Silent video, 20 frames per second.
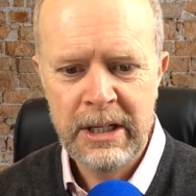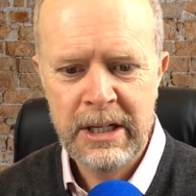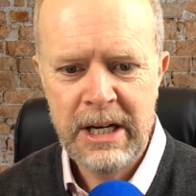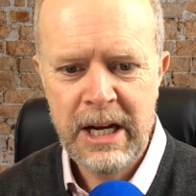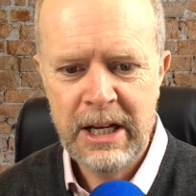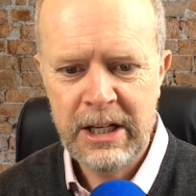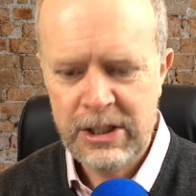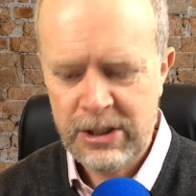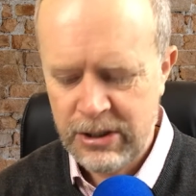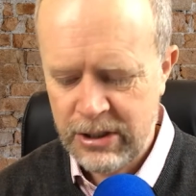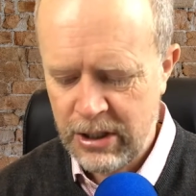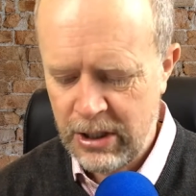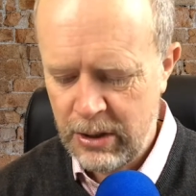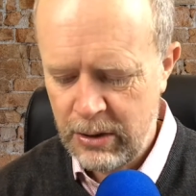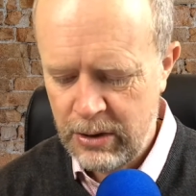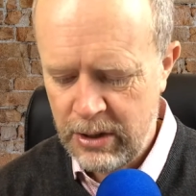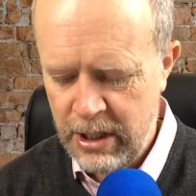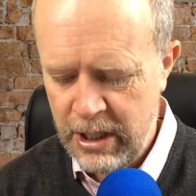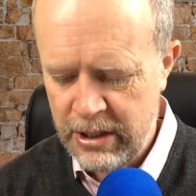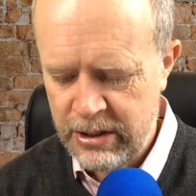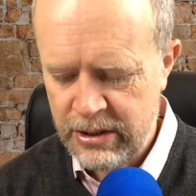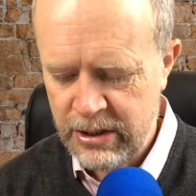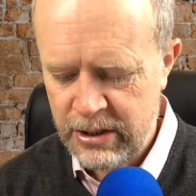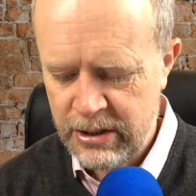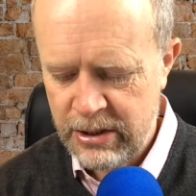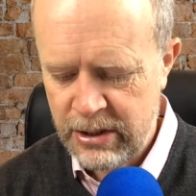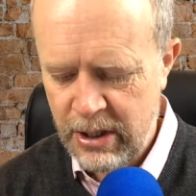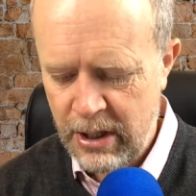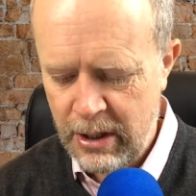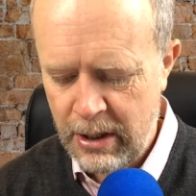next to this.
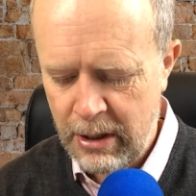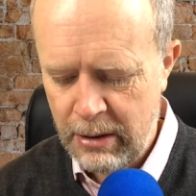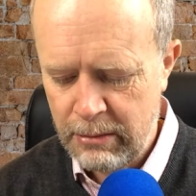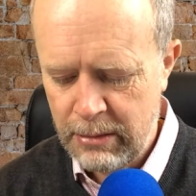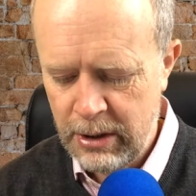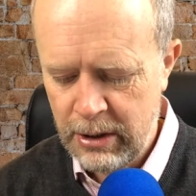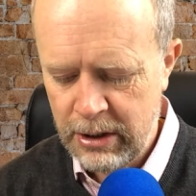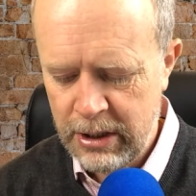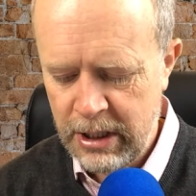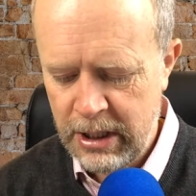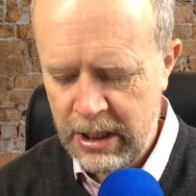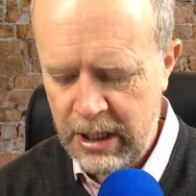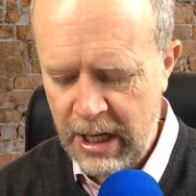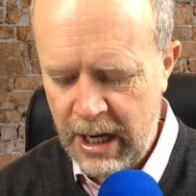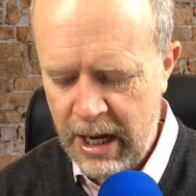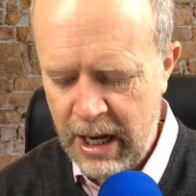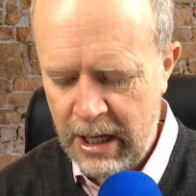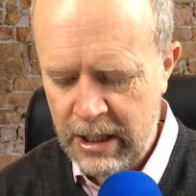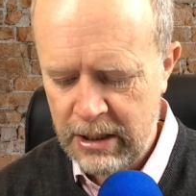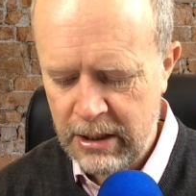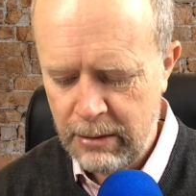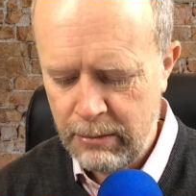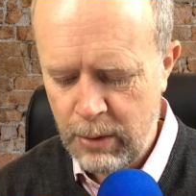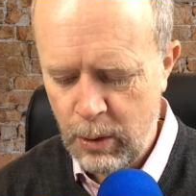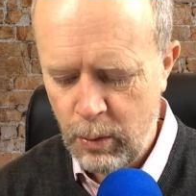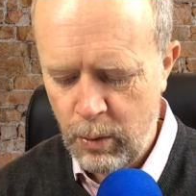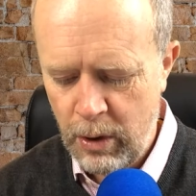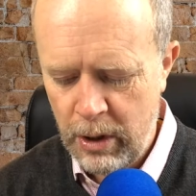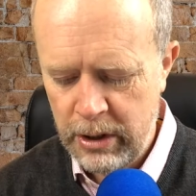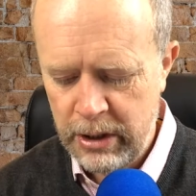So I'm looking at number
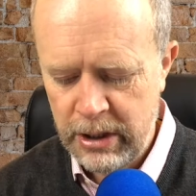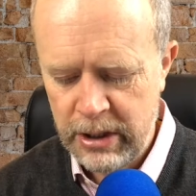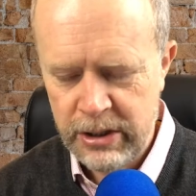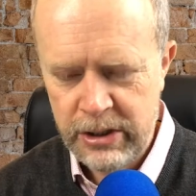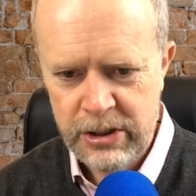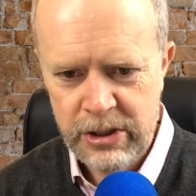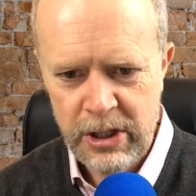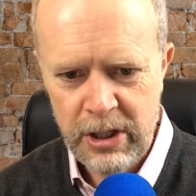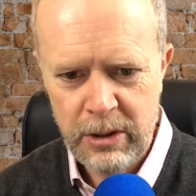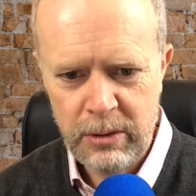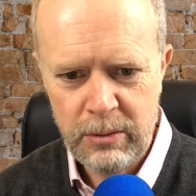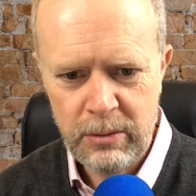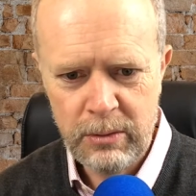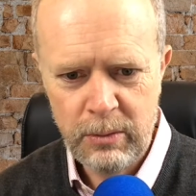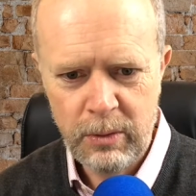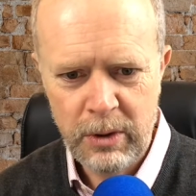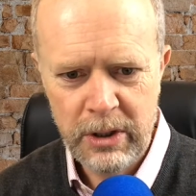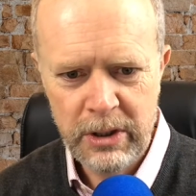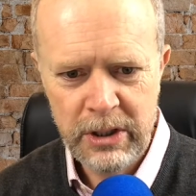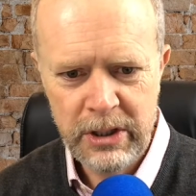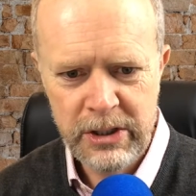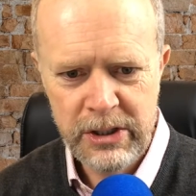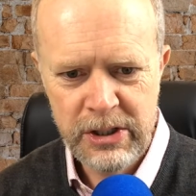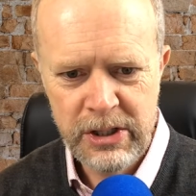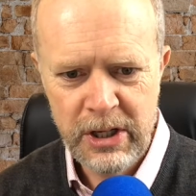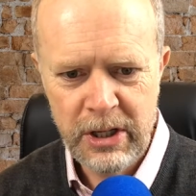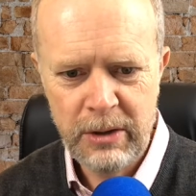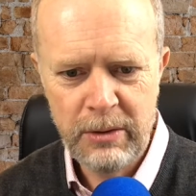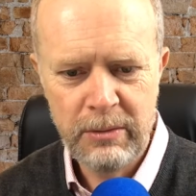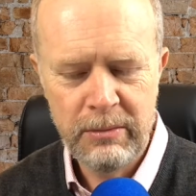1 and 2, 1 and
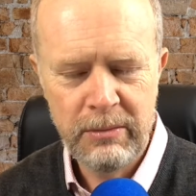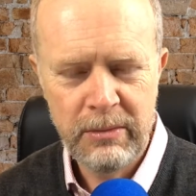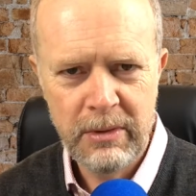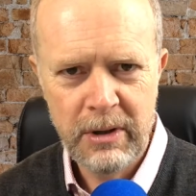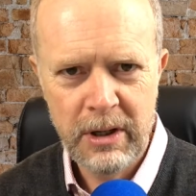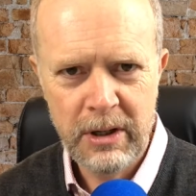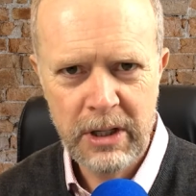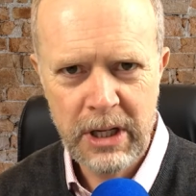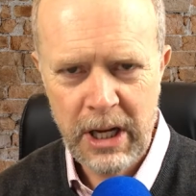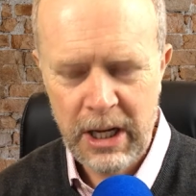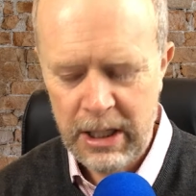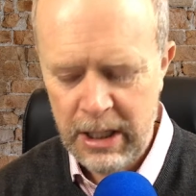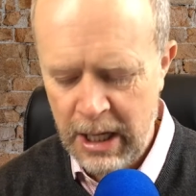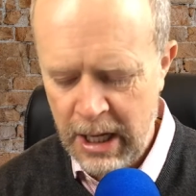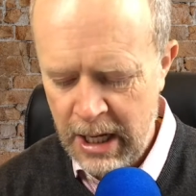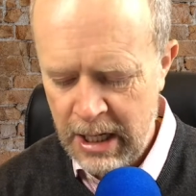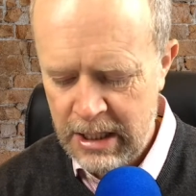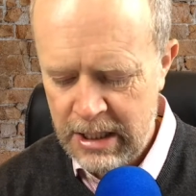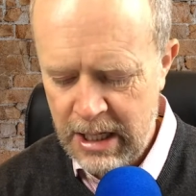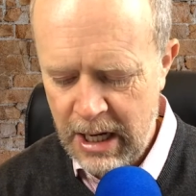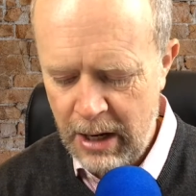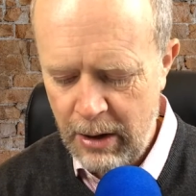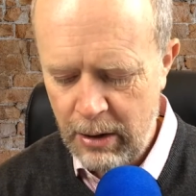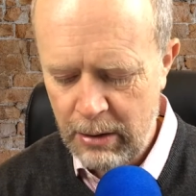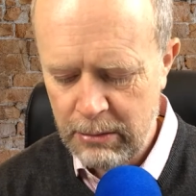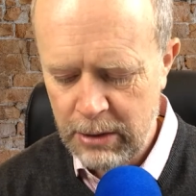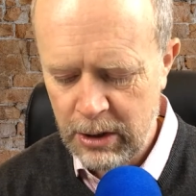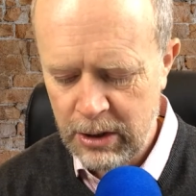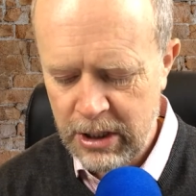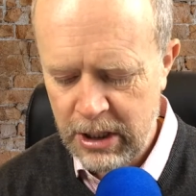2. Okay. Now
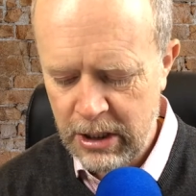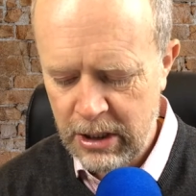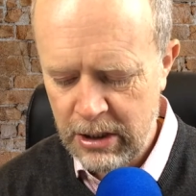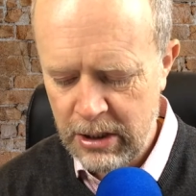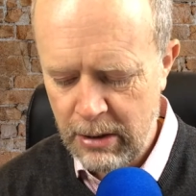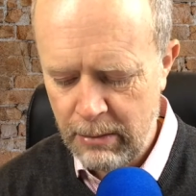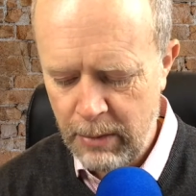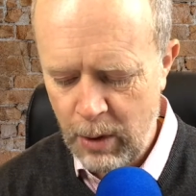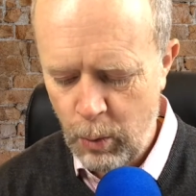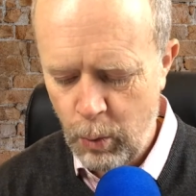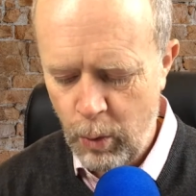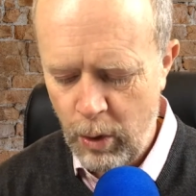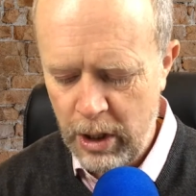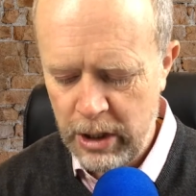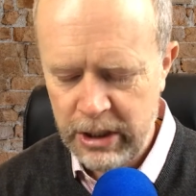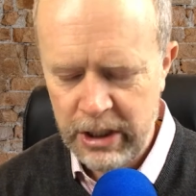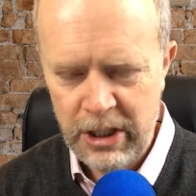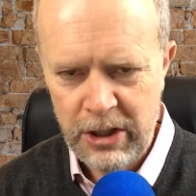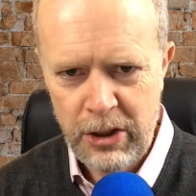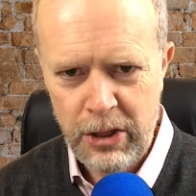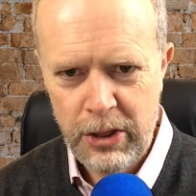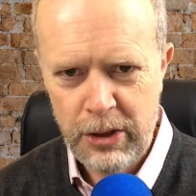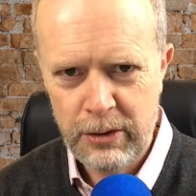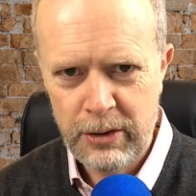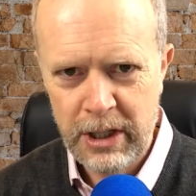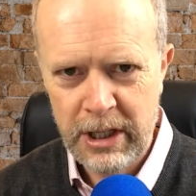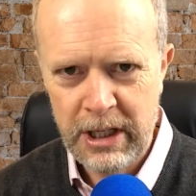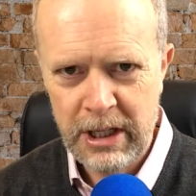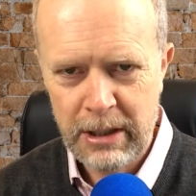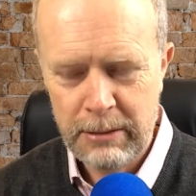I'm looking at number 1 and
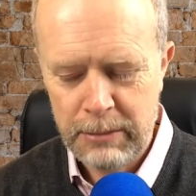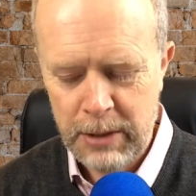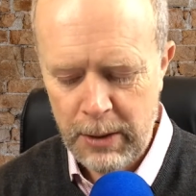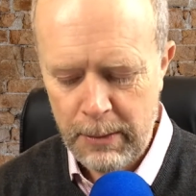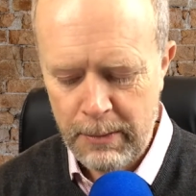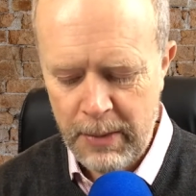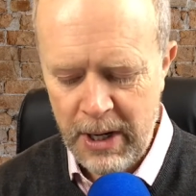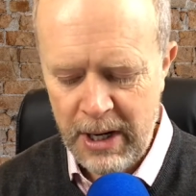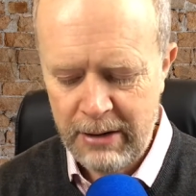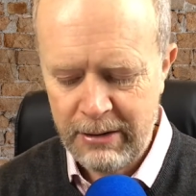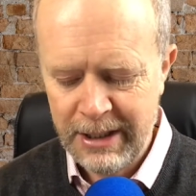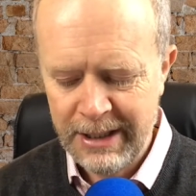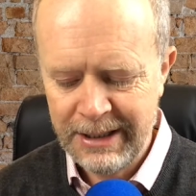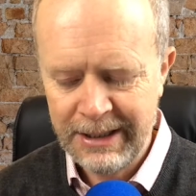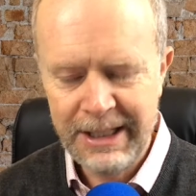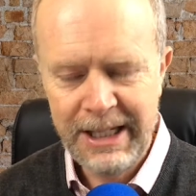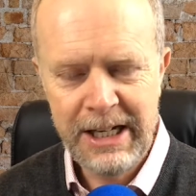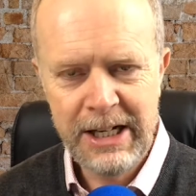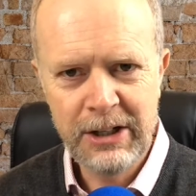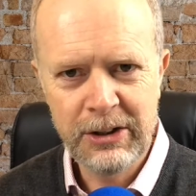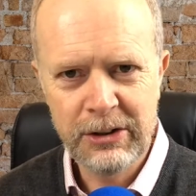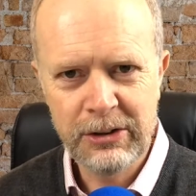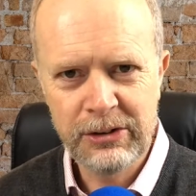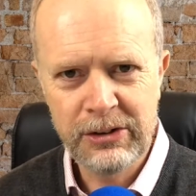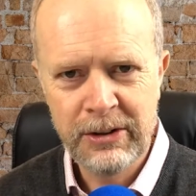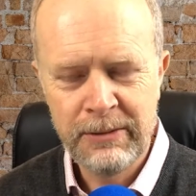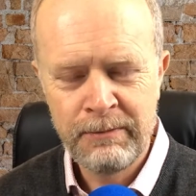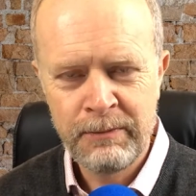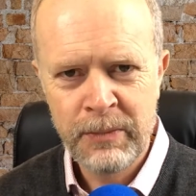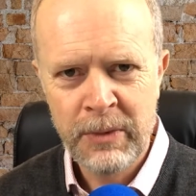3, and I'm comparing
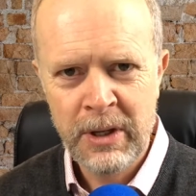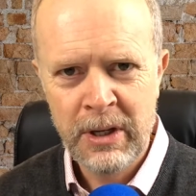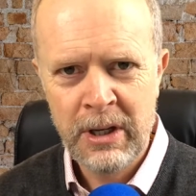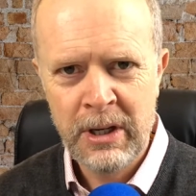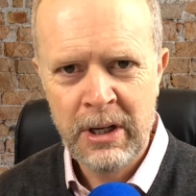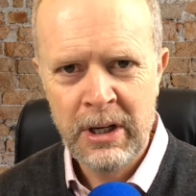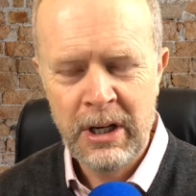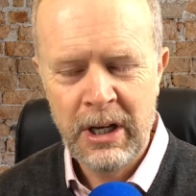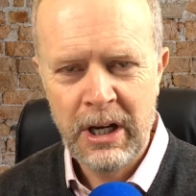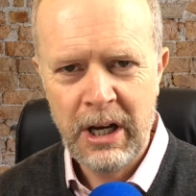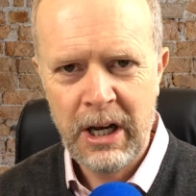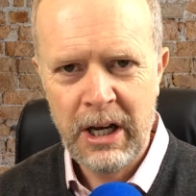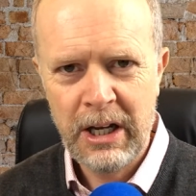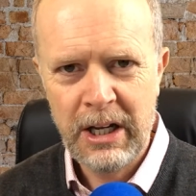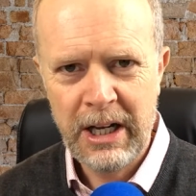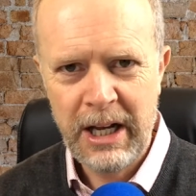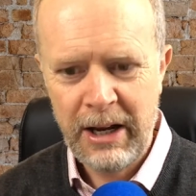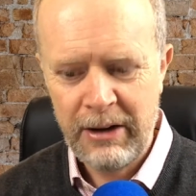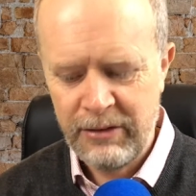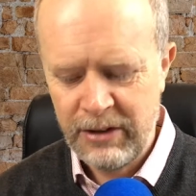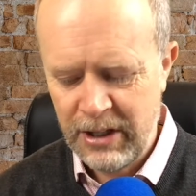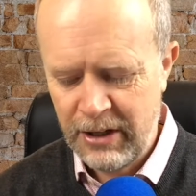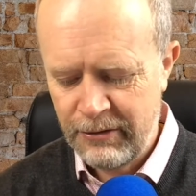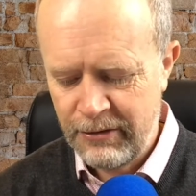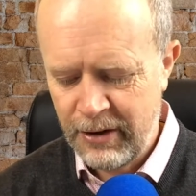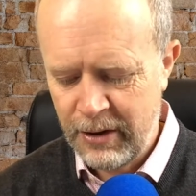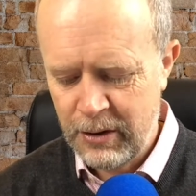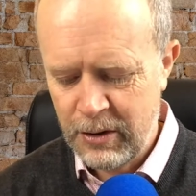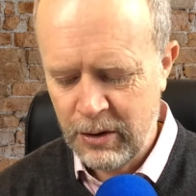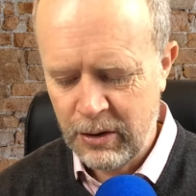legals and having that
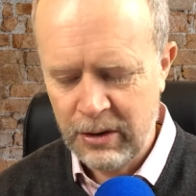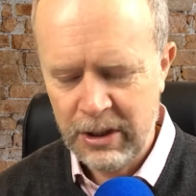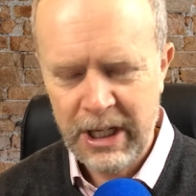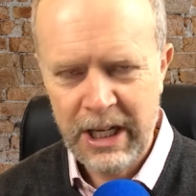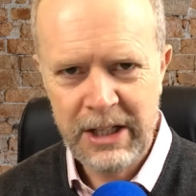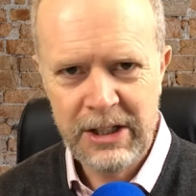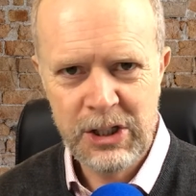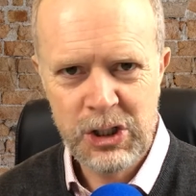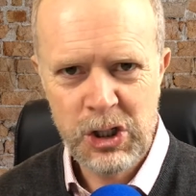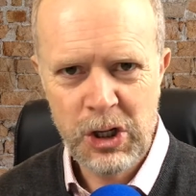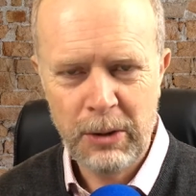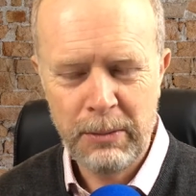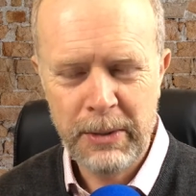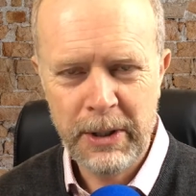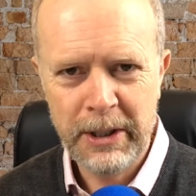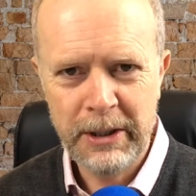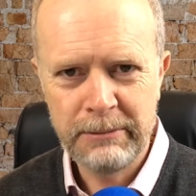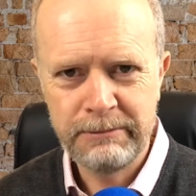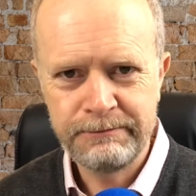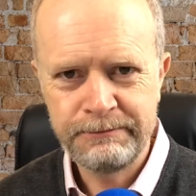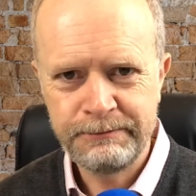phone call and getting the shopping.